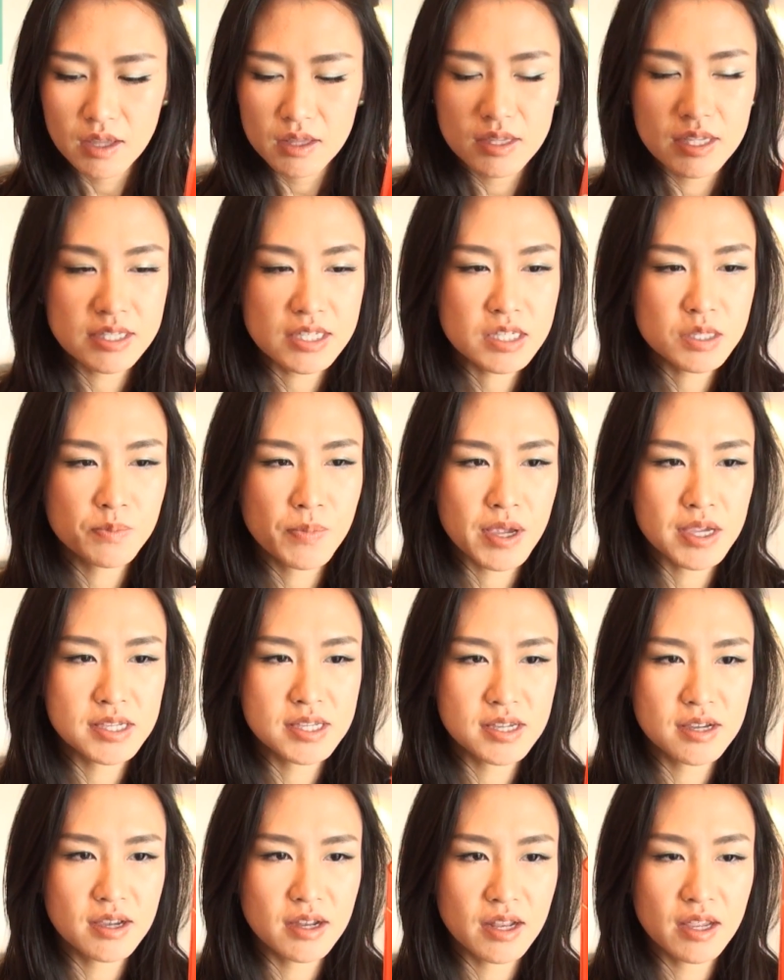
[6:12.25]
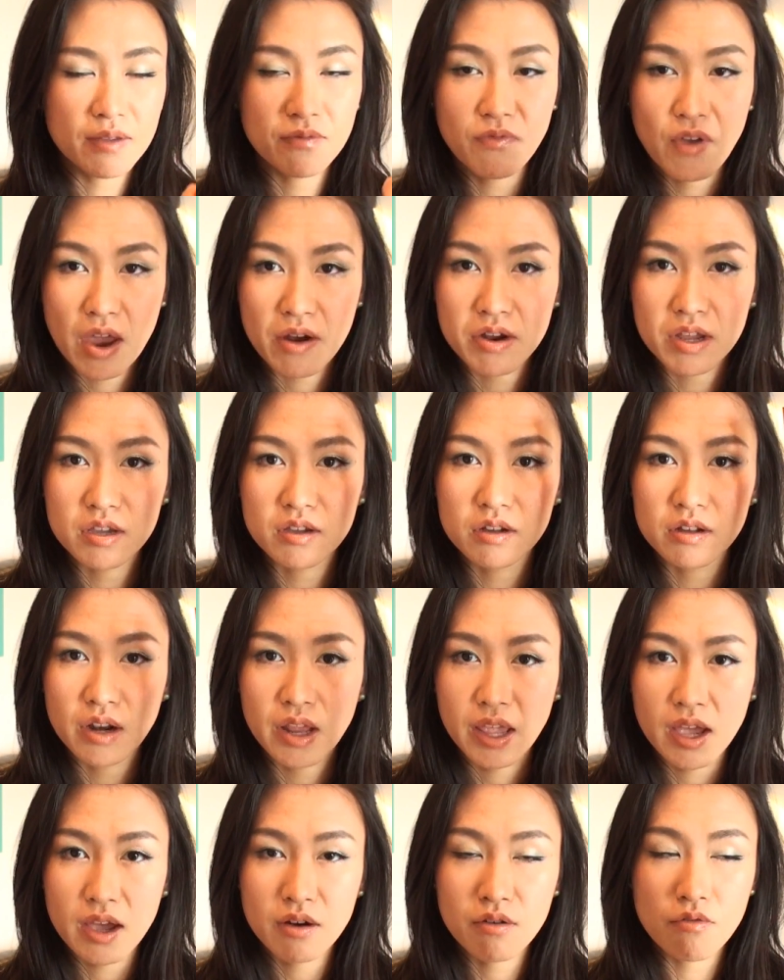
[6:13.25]
This is basically very
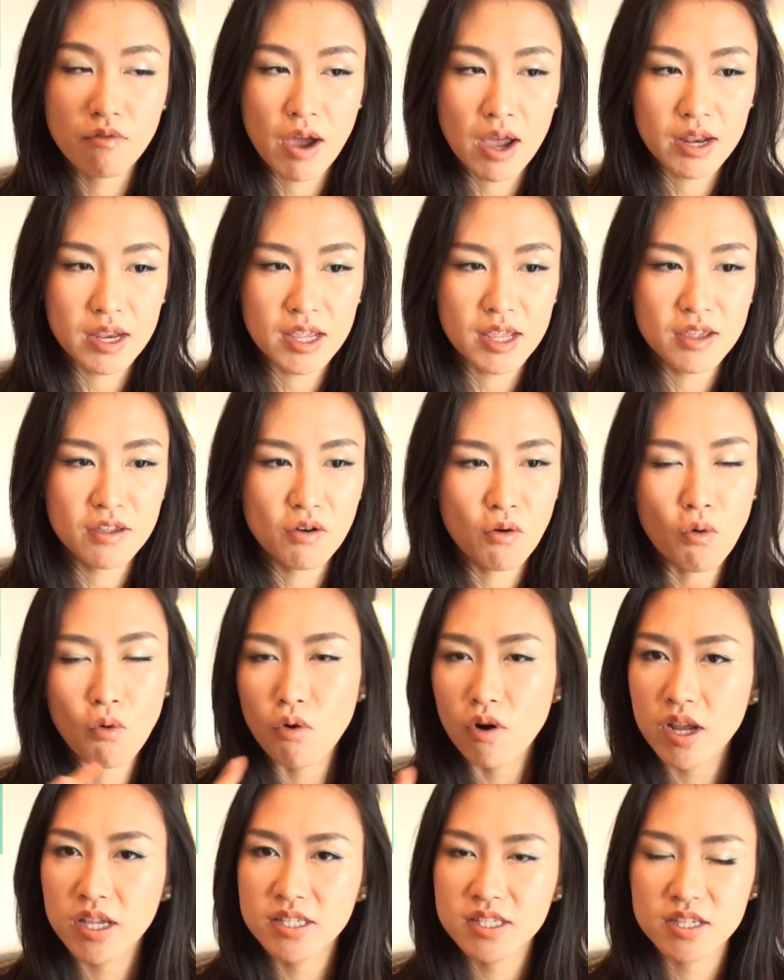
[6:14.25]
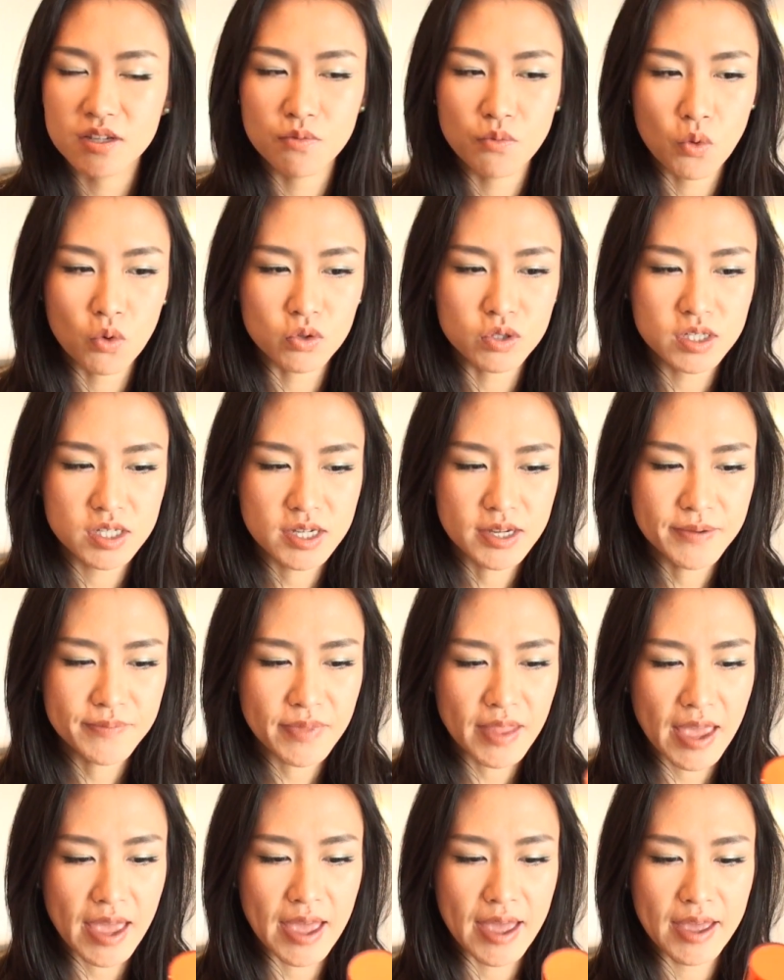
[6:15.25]
clear, runny, orangey water,
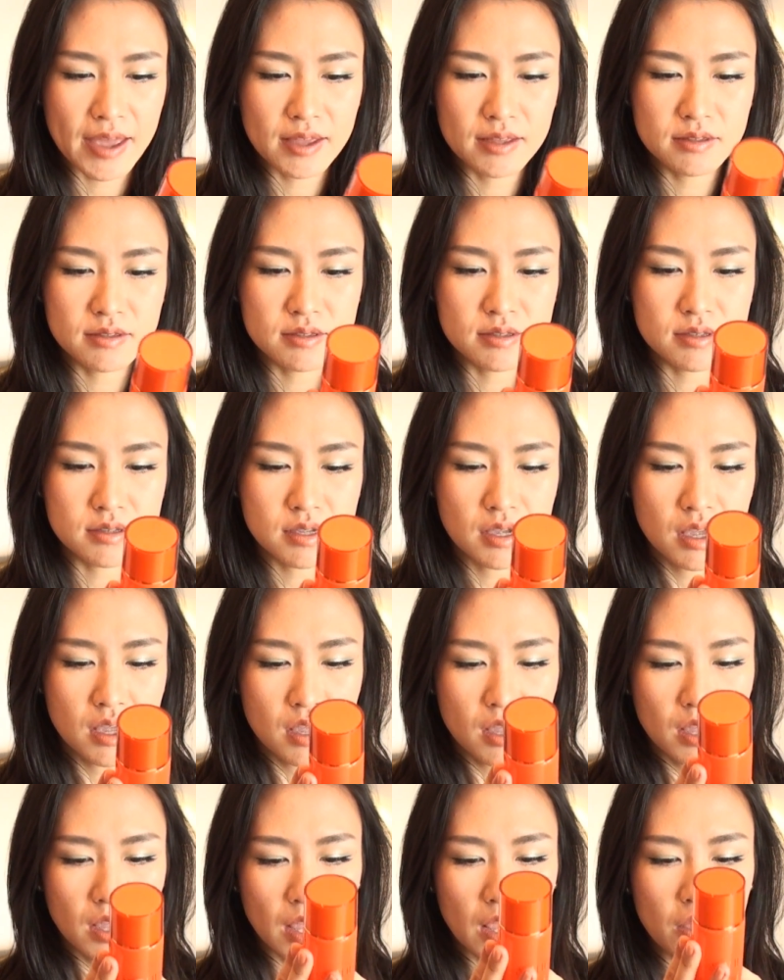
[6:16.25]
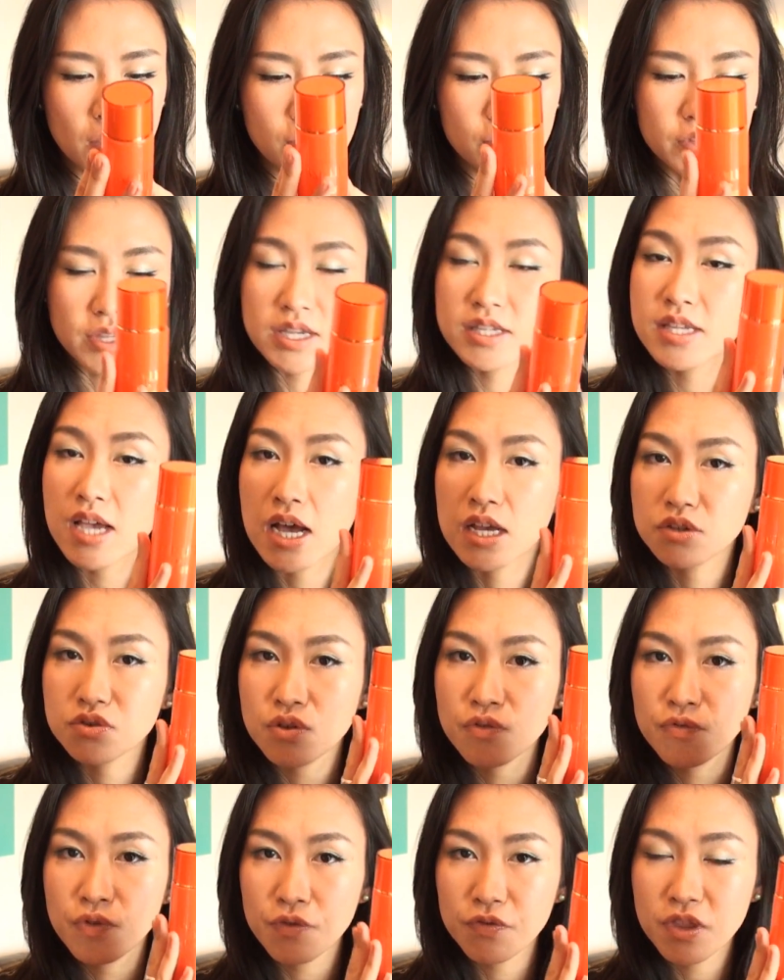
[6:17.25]
and it contains
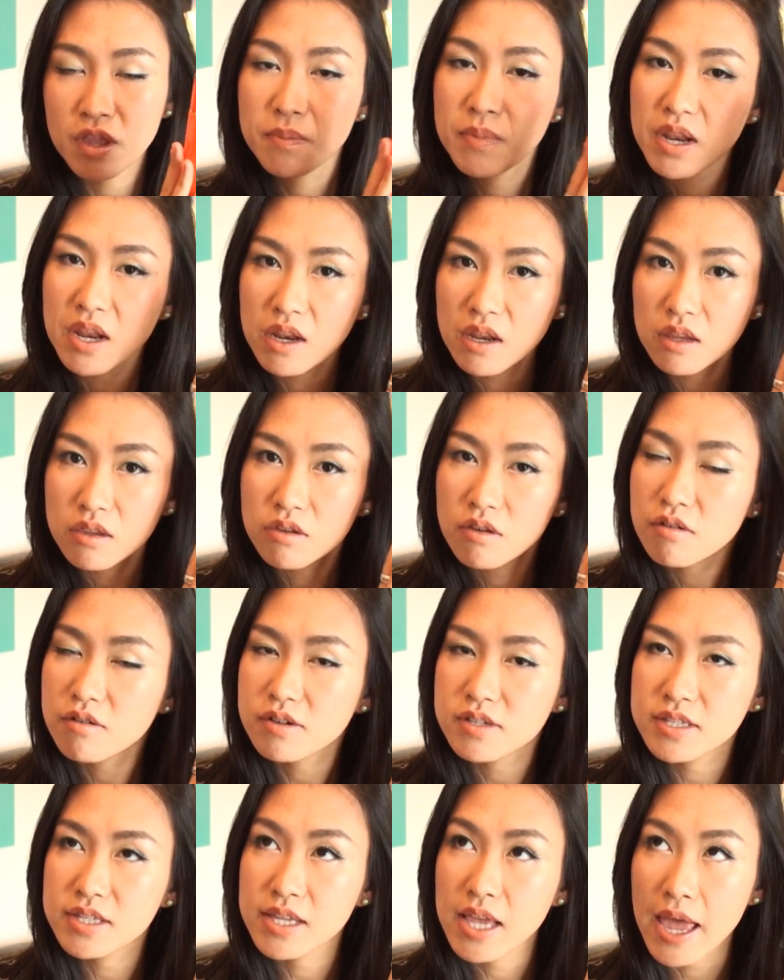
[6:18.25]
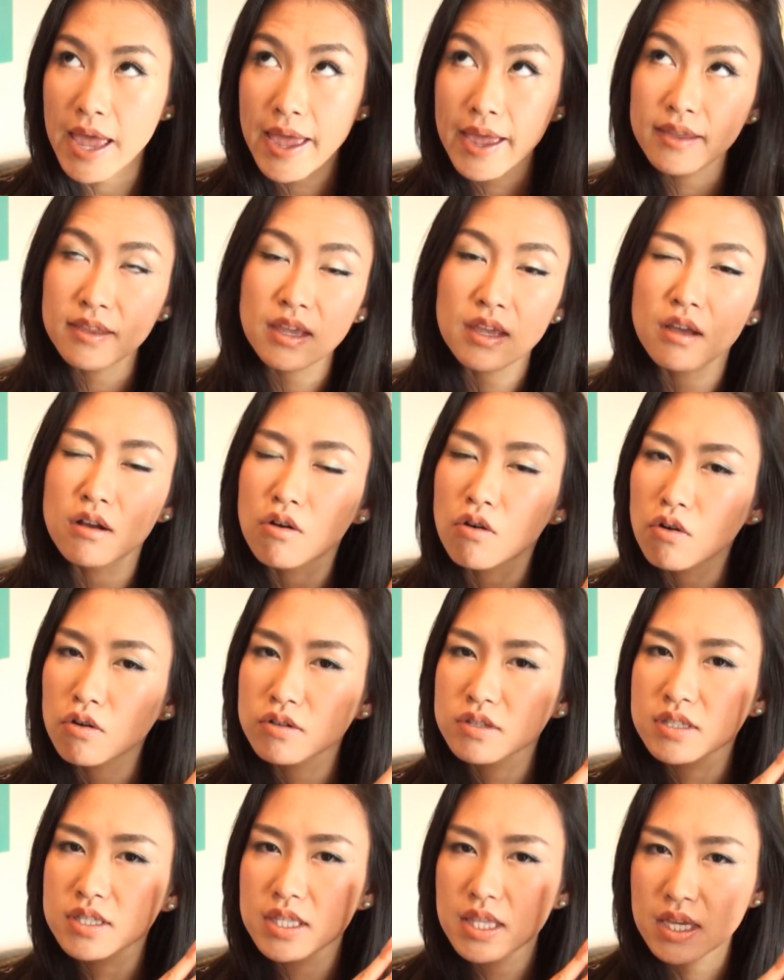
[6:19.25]
150 milliliters and it
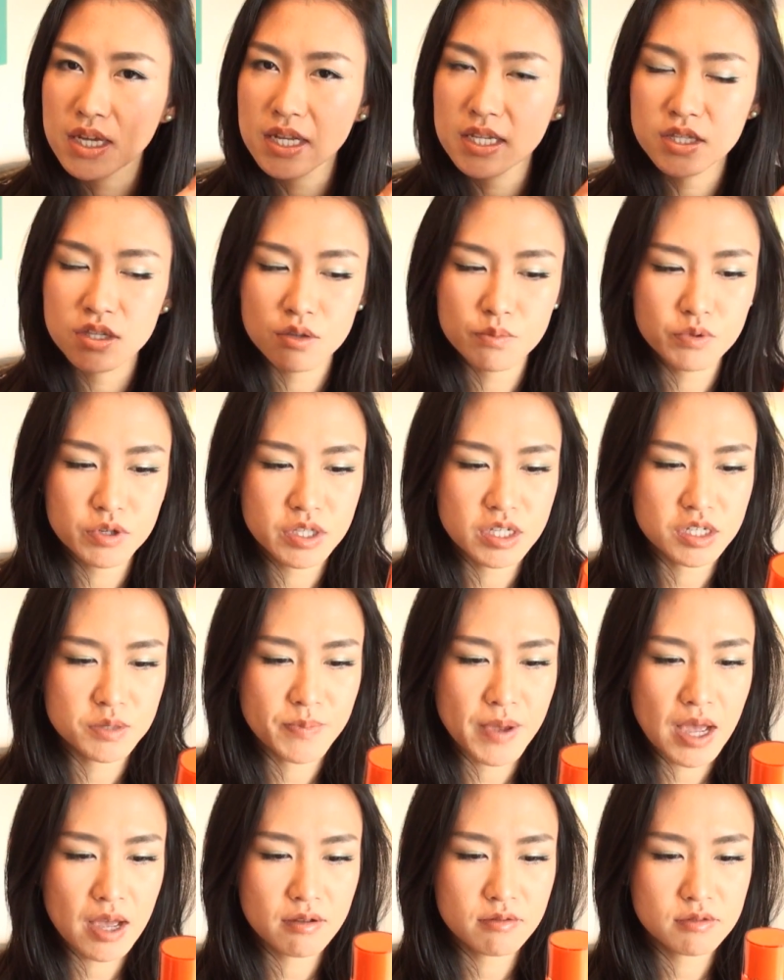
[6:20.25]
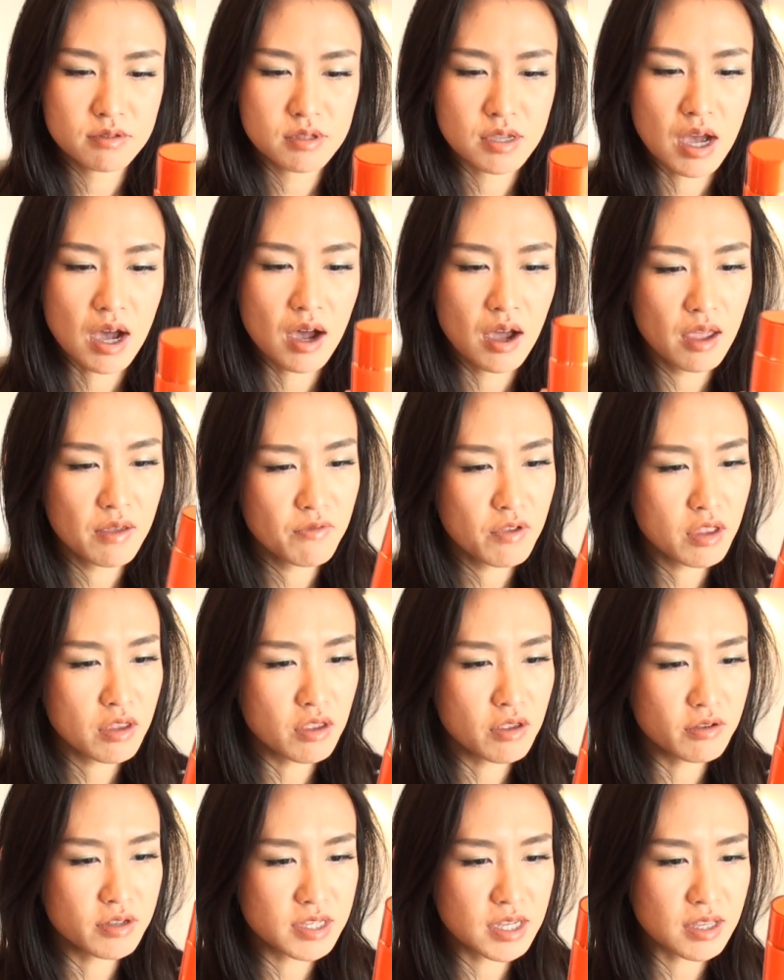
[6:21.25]
costs 32 British pounds. I've been
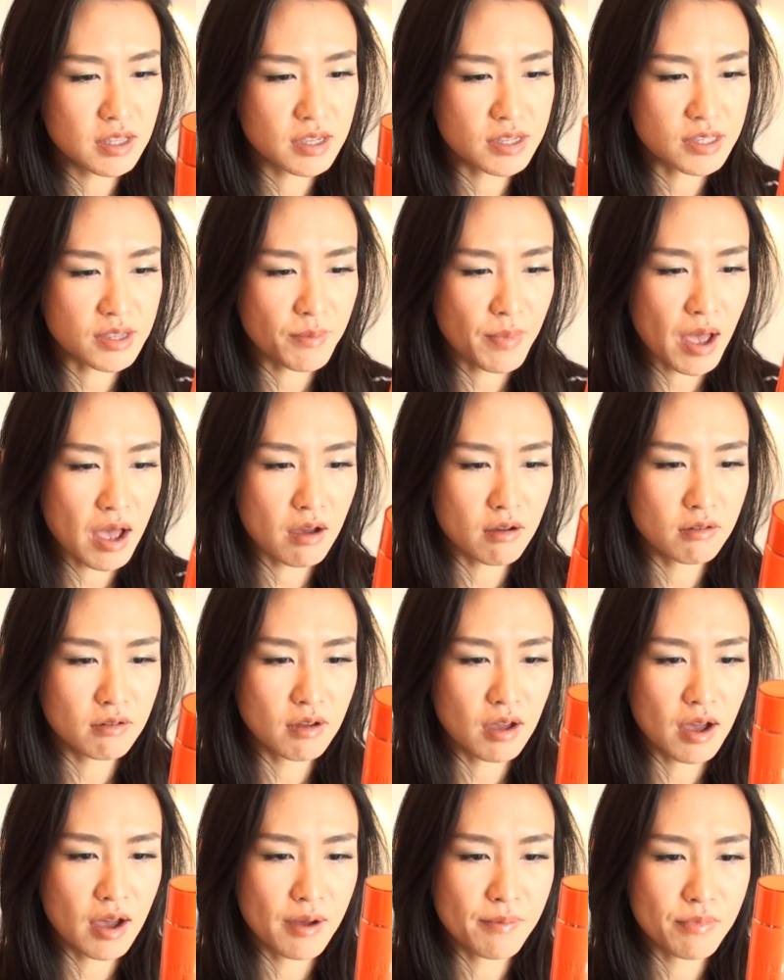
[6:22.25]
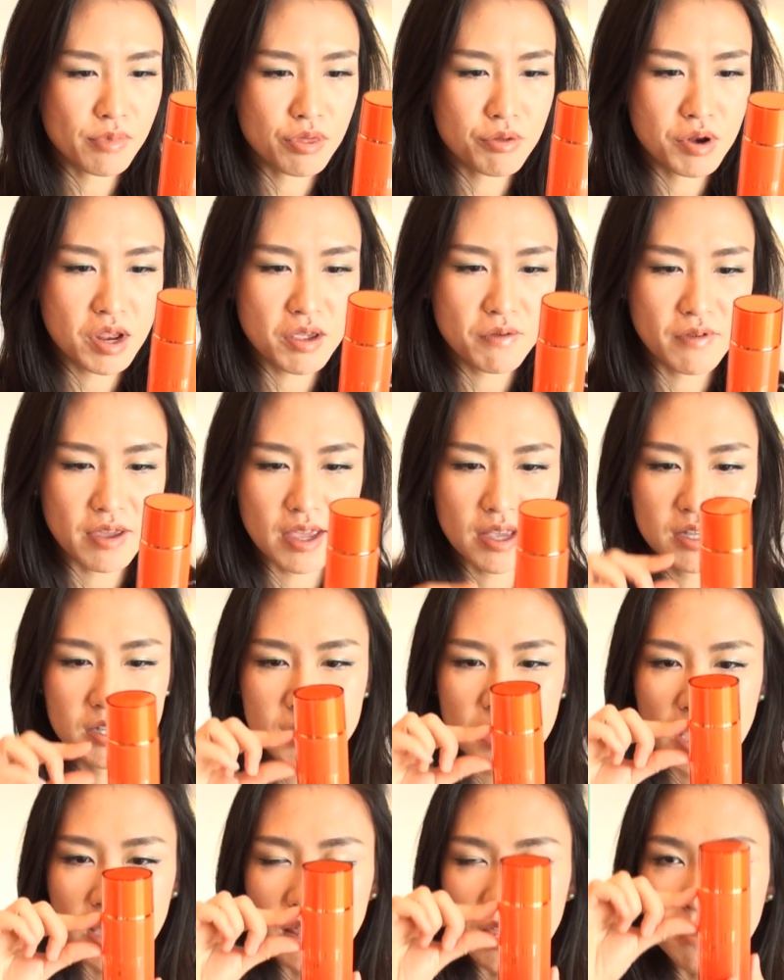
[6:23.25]
using this about 3 weeks
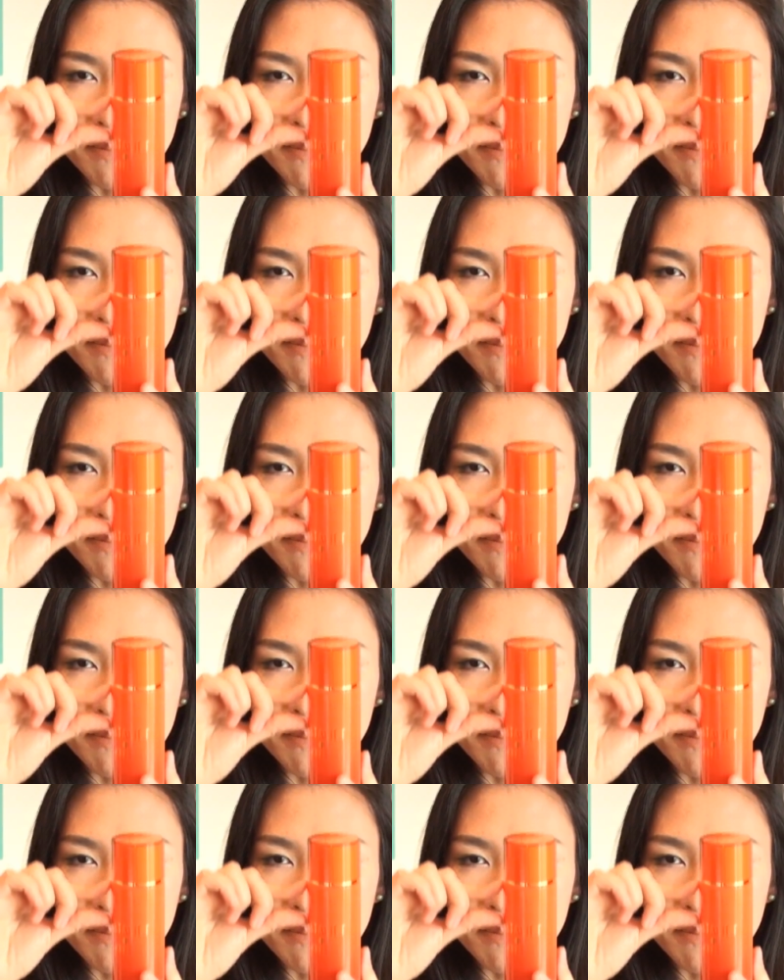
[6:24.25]
and